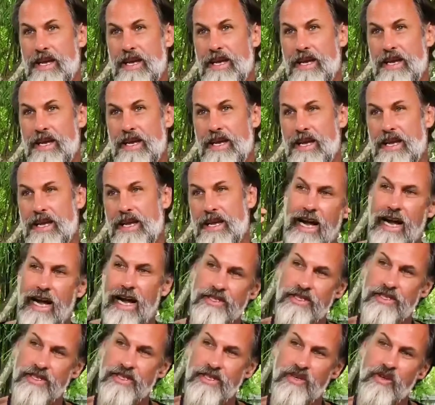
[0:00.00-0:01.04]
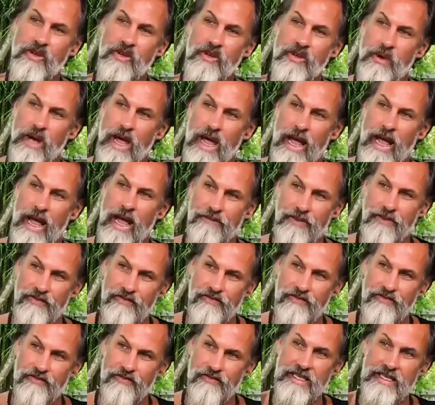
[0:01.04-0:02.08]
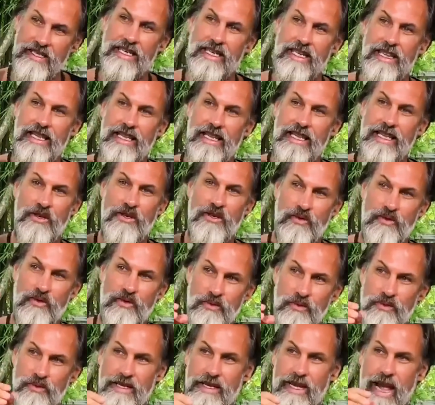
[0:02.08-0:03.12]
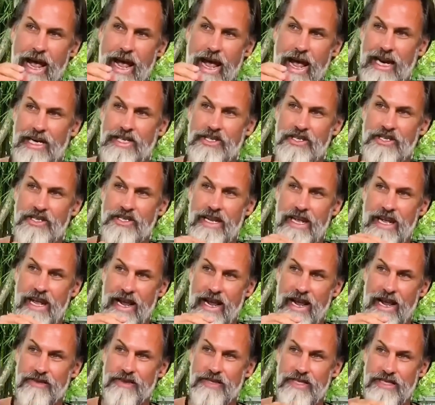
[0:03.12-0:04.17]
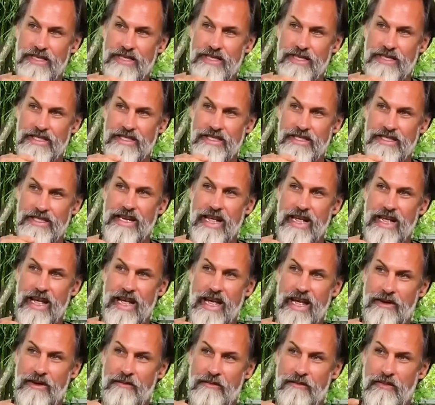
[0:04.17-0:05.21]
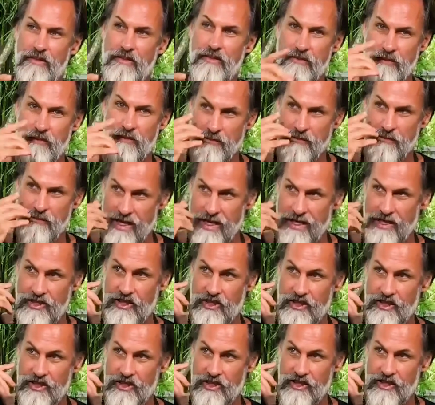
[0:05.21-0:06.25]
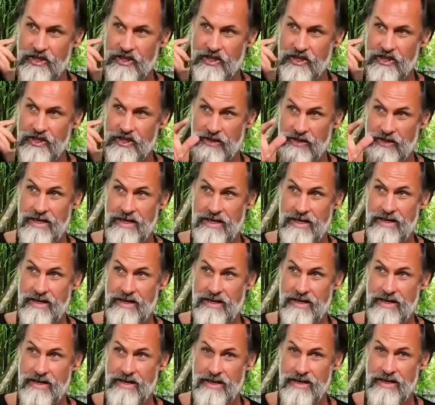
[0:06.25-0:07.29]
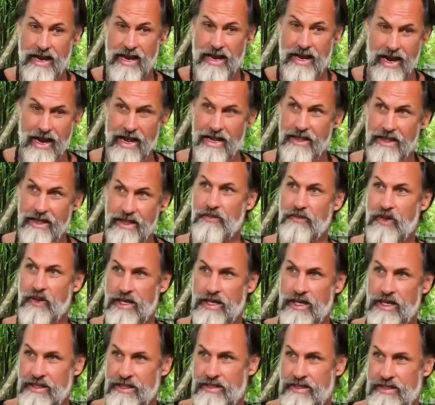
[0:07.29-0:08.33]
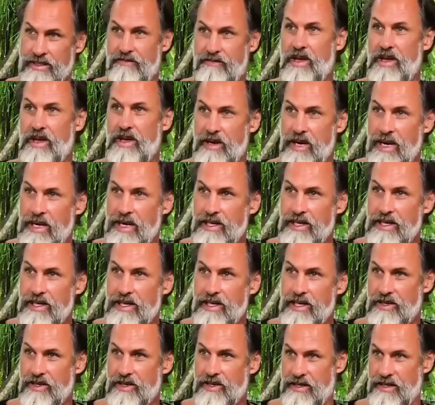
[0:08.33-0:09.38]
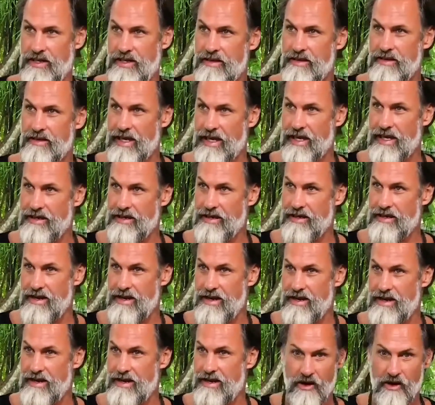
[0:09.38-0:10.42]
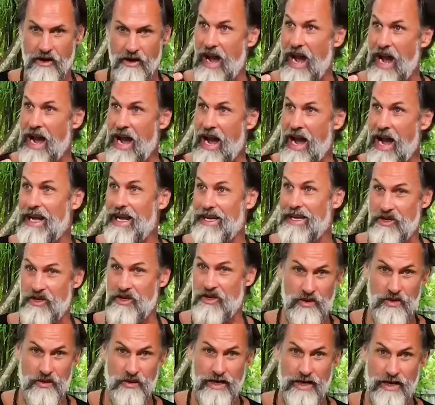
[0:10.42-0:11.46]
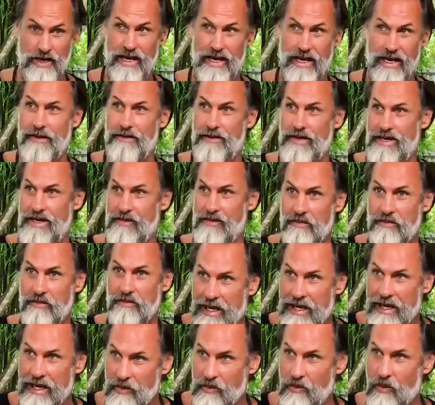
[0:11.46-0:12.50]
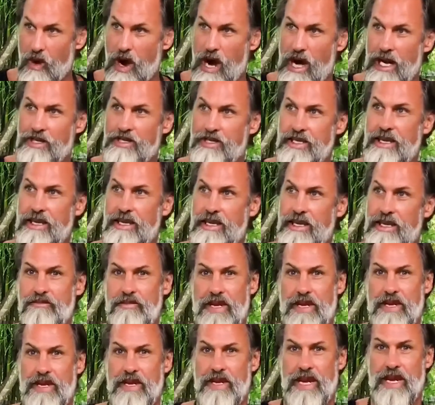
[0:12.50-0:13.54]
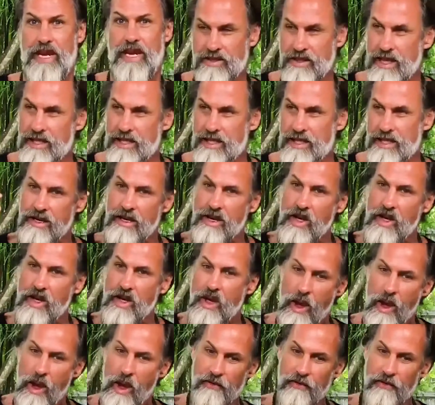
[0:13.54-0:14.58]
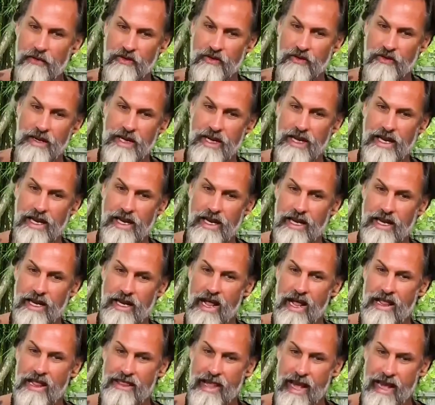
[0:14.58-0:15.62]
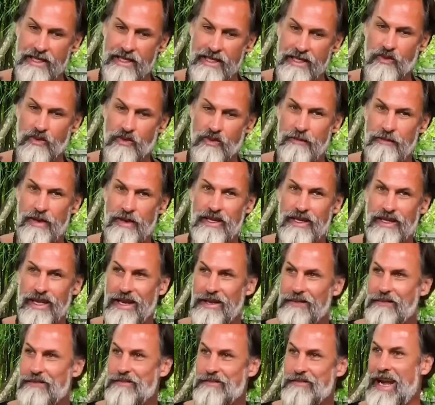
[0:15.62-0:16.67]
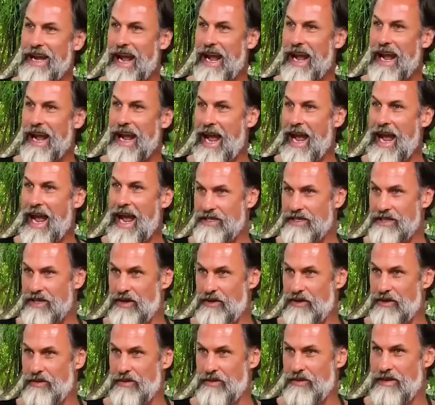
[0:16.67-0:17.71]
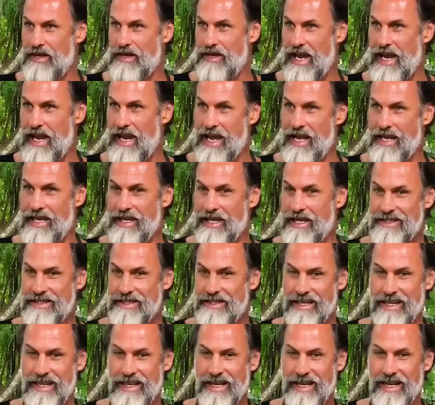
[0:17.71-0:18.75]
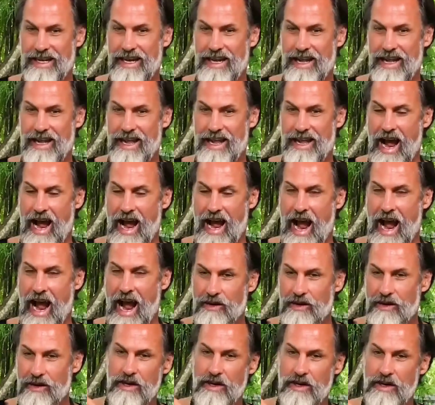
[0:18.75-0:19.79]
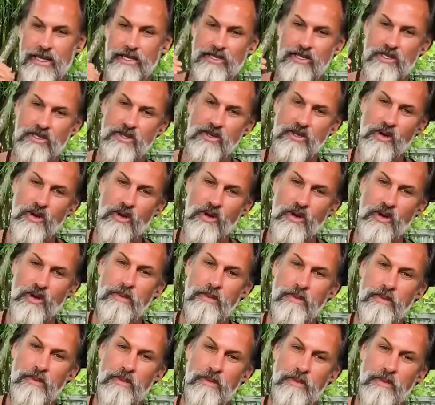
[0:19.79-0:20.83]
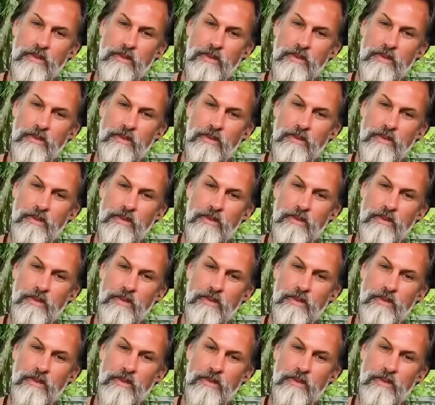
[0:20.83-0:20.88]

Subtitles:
I actually don't have to physically do the action every single day, but me just being there in the presence of Mother Nature, and if I'm not doing it, I can be watching it, be exercising. But for me, that's where I'm in my happy zone. And I can relate so many things.